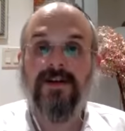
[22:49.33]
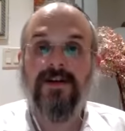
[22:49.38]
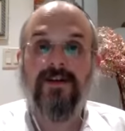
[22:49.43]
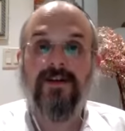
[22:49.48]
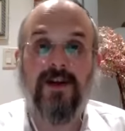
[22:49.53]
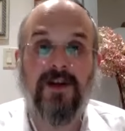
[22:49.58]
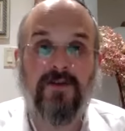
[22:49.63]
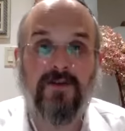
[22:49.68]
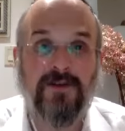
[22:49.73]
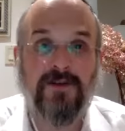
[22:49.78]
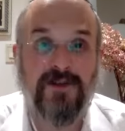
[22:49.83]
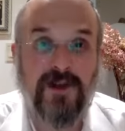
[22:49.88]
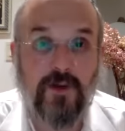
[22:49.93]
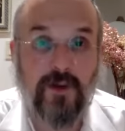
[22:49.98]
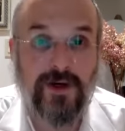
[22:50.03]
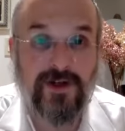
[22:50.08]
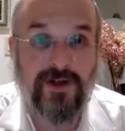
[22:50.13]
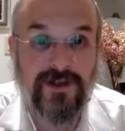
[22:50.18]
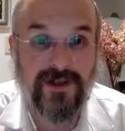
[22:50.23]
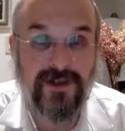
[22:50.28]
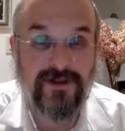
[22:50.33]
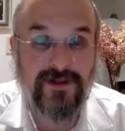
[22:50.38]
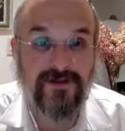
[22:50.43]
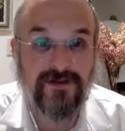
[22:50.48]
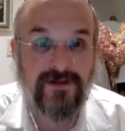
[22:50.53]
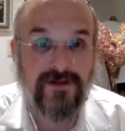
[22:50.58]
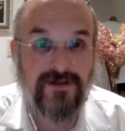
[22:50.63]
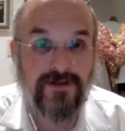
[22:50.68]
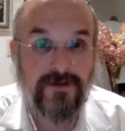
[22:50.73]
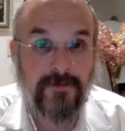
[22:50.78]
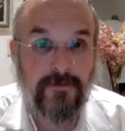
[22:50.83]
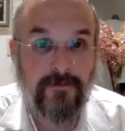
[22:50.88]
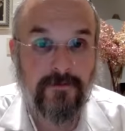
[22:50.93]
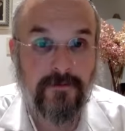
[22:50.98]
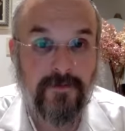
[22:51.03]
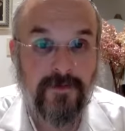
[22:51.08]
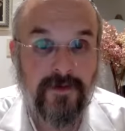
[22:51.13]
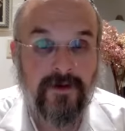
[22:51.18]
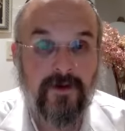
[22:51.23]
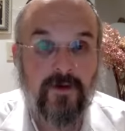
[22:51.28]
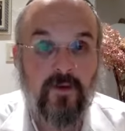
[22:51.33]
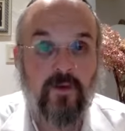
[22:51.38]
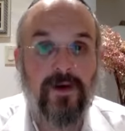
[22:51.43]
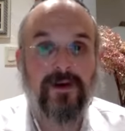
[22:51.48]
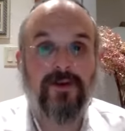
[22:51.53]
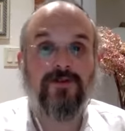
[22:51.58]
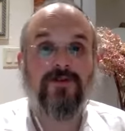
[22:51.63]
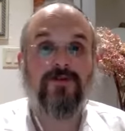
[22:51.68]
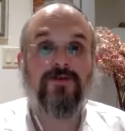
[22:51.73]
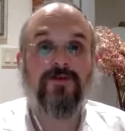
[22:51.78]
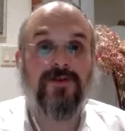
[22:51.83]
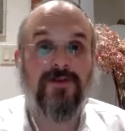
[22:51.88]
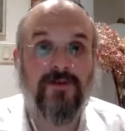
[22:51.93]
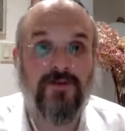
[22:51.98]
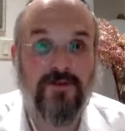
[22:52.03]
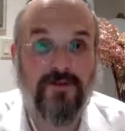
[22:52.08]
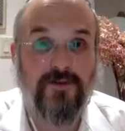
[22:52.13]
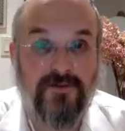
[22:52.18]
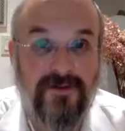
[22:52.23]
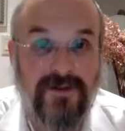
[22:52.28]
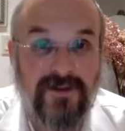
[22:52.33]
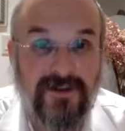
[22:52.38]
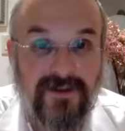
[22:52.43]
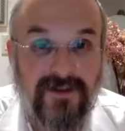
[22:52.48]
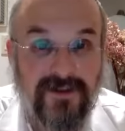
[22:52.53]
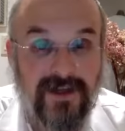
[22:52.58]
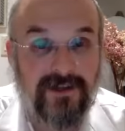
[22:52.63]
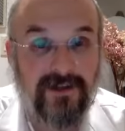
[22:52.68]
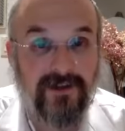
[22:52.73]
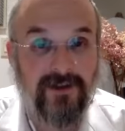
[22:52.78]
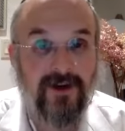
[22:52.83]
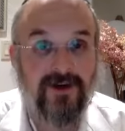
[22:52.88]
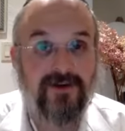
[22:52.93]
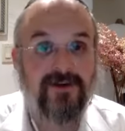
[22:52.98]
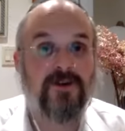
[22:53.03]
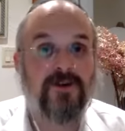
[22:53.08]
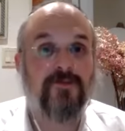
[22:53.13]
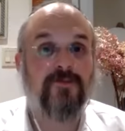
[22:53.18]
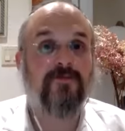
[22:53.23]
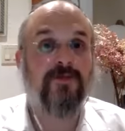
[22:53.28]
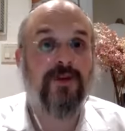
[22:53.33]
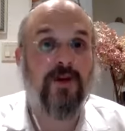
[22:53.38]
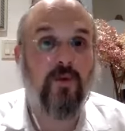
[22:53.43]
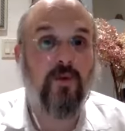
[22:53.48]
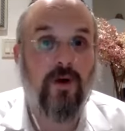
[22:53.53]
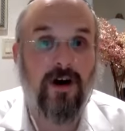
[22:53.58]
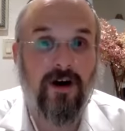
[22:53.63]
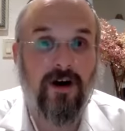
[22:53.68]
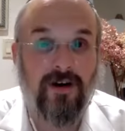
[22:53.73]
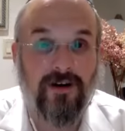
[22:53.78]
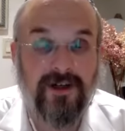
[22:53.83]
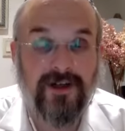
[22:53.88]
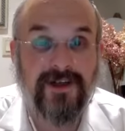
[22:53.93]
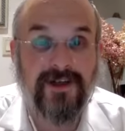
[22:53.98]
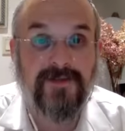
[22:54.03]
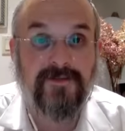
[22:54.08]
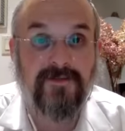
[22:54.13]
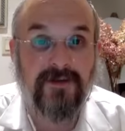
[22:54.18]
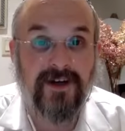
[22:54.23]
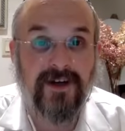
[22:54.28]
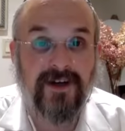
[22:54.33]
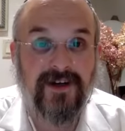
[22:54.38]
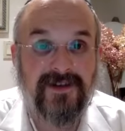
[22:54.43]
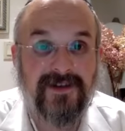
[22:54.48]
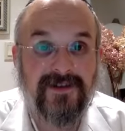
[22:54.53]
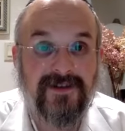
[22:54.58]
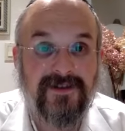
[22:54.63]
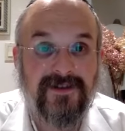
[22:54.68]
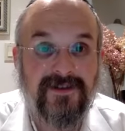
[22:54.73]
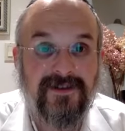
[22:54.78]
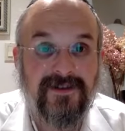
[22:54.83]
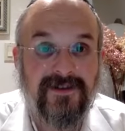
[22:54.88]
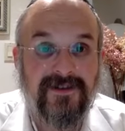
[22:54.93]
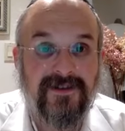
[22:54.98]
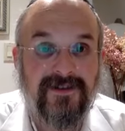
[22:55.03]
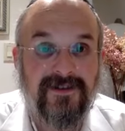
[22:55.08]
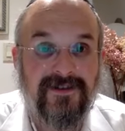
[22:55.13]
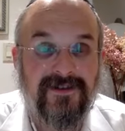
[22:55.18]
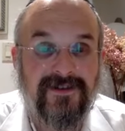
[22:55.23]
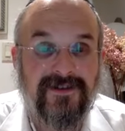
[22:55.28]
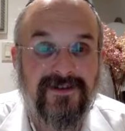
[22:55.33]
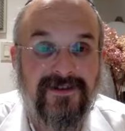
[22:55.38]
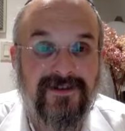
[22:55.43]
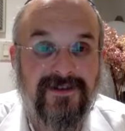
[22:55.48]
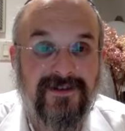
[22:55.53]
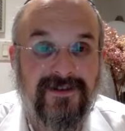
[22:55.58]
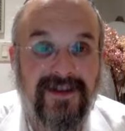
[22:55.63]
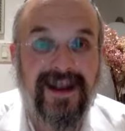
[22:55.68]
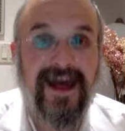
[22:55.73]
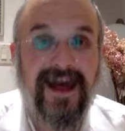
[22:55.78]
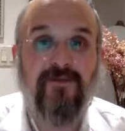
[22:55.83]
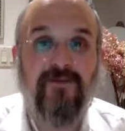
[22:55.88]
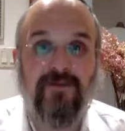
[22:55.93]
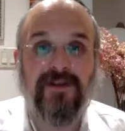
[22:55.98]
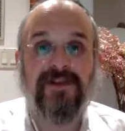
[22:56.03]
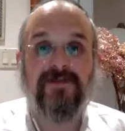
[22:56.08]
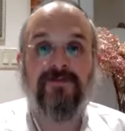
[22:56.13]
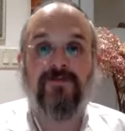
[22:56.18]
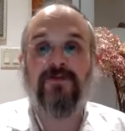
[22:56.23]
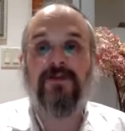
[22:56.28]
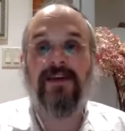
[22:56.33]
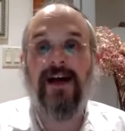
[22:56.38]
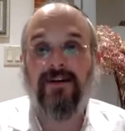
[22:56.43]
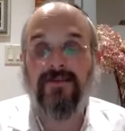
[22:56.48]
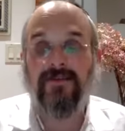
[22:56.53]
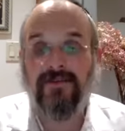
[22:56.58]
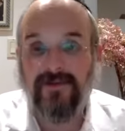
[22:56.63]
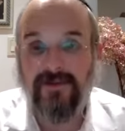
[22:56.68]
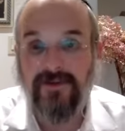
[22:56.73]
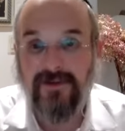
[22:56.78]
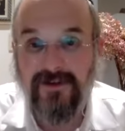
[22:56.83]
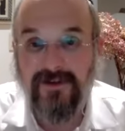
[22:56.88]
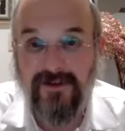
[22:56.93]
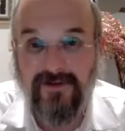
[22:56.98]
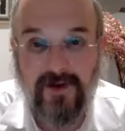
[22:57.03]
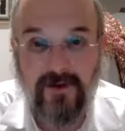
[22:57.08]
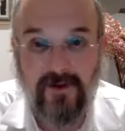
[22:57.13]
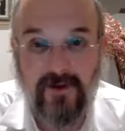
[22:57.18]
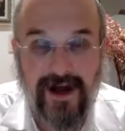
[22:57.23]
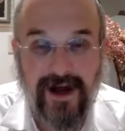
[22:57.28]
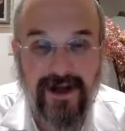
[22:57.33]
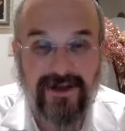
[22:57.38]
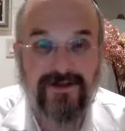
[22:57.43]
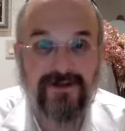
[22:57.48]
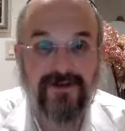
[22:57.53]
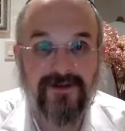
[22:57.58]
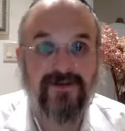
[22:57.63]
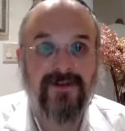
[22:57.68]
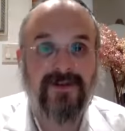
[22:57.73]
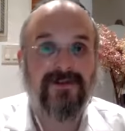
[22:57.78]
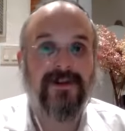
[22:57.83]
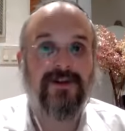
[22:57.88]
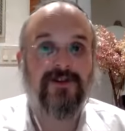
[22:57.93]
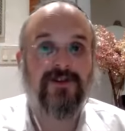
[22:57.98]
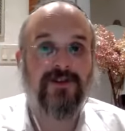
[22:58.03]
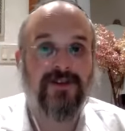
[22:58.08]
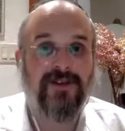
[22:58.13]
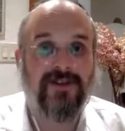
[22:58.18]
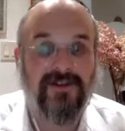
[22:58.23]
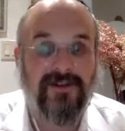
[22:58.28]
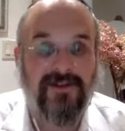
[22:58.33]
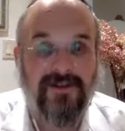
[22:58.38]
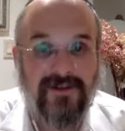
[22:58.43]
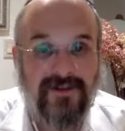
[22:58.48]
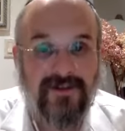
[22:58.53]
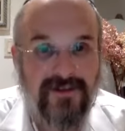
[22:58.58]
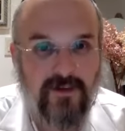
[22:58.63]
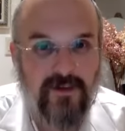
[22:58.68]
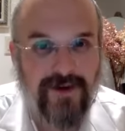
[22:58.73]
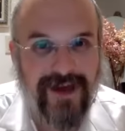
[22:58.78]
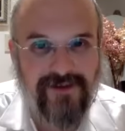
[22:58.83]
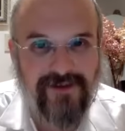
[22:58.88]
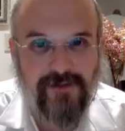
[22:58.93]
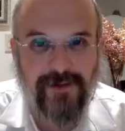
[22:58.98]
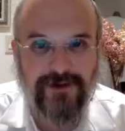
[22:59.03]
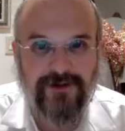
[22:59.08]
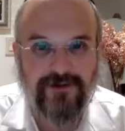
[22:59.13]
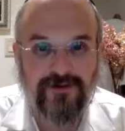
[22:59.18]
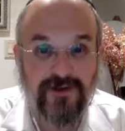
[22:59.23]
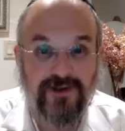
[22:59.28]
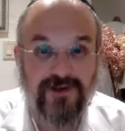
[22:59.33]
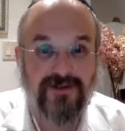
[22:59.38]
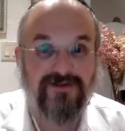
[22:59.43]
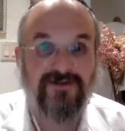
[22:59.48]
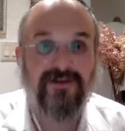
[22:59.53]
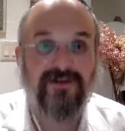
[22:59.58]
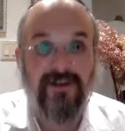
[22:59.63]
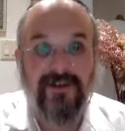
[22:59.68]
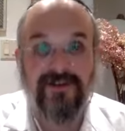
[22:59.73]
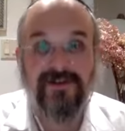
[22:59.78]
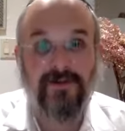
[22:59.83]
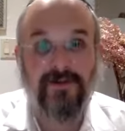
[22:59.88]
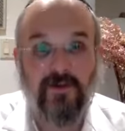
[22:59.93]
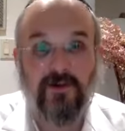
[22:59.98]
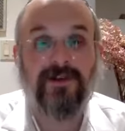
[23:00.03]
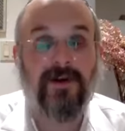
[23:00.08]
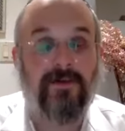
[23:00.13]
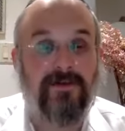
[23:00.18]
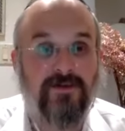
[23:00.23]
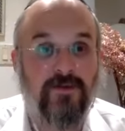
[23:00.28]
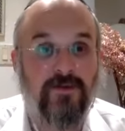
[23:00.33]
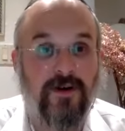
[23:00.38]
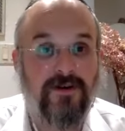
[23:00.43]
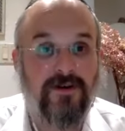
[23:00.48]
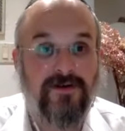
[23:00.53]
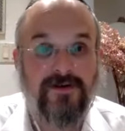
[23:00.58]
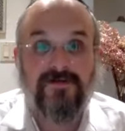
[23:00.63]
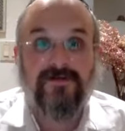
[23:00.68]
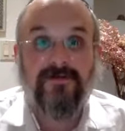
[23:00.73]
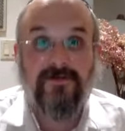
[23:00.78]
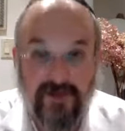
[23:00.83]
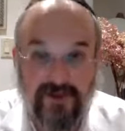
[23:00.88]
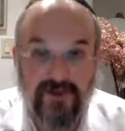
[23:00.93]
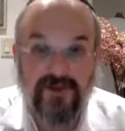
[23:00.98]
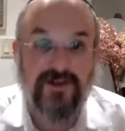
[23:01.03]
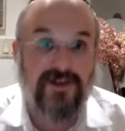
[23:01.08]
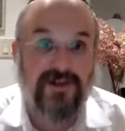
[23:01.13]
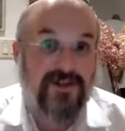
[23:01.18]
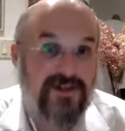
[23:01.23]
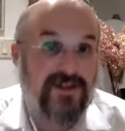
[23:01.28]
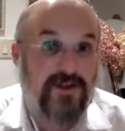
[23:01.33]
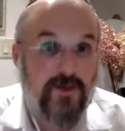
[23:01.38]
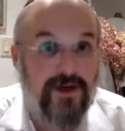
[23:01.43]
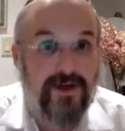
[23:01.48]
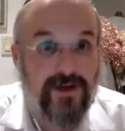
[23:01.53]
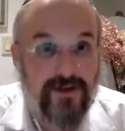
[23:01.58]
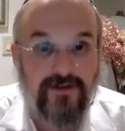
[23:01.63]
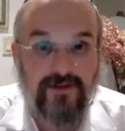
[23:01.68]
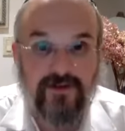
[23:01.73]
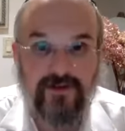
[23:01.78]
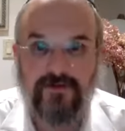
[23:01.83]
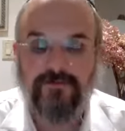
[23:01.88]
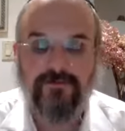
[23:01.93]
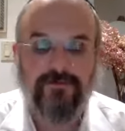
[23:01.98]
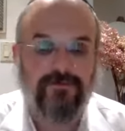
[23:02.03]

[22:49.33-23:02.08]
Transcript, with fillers: The other version of the question is, why don't you assume that the larger brick wall is bricks that haven't been smoothed out? And the Gemara answered essentially that we have it by tradition. These are the four types of walls. And that's just the way it is.